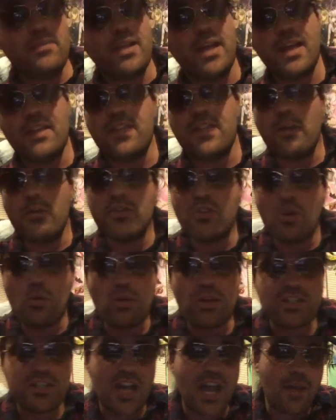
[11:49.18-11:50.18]
and that was the
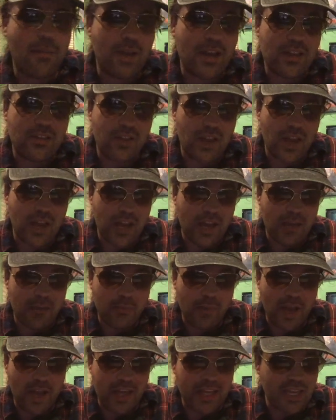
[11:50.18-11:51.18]
only time I uh,
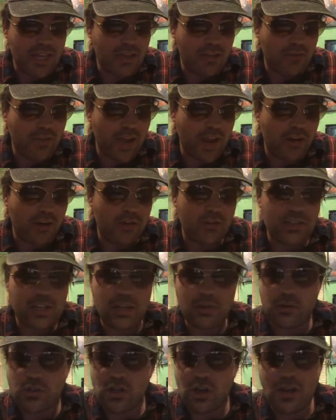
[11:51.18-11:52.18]
I give Aaron
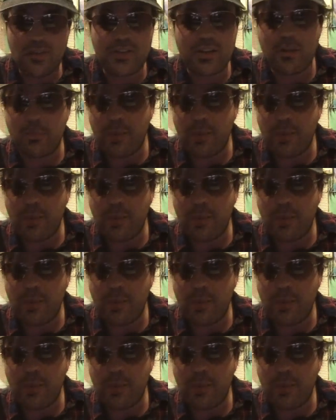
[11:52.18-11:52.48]
Taylor Johnson a